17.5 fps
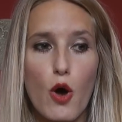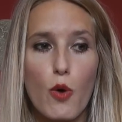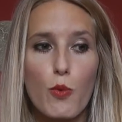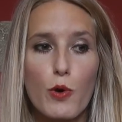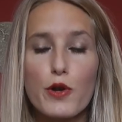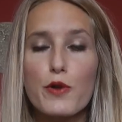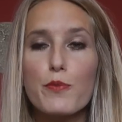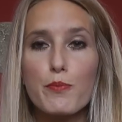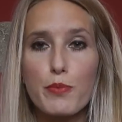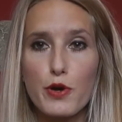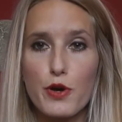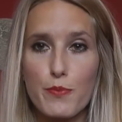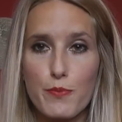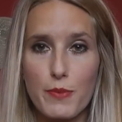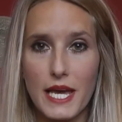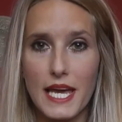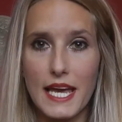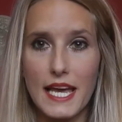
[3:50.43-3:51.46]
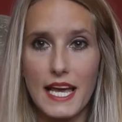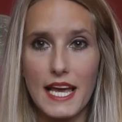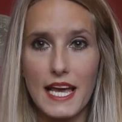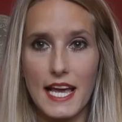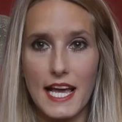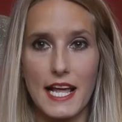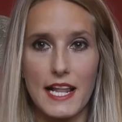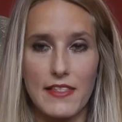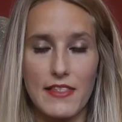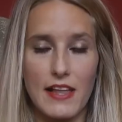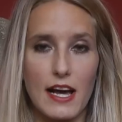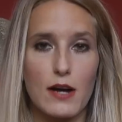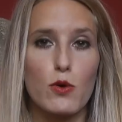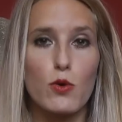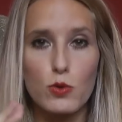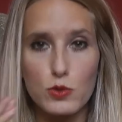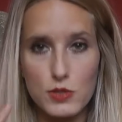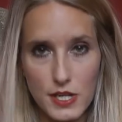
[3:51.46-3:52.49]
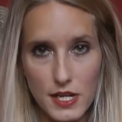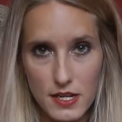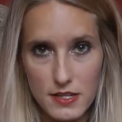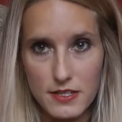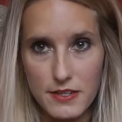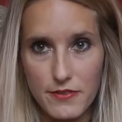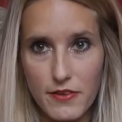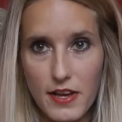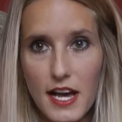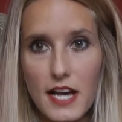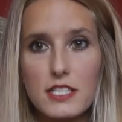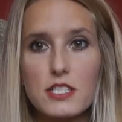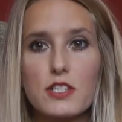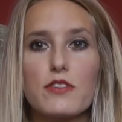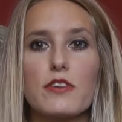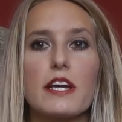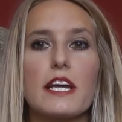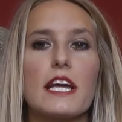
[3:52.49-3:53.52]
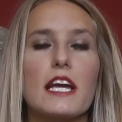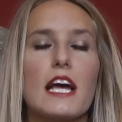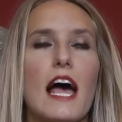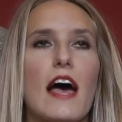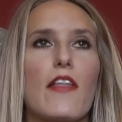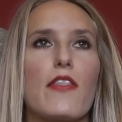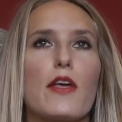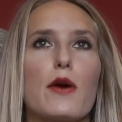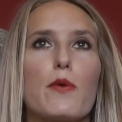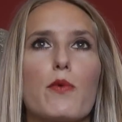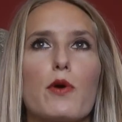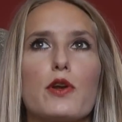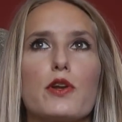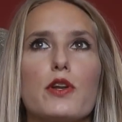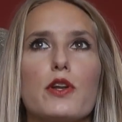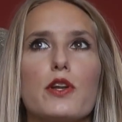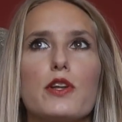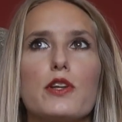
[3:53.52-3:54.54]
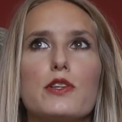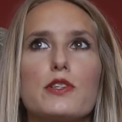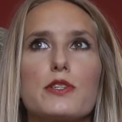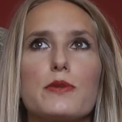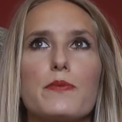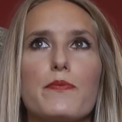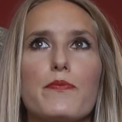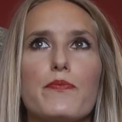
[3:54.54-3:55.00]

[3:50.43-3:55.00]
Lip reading: wouldn't put me in that alternative category, and they wouldn't,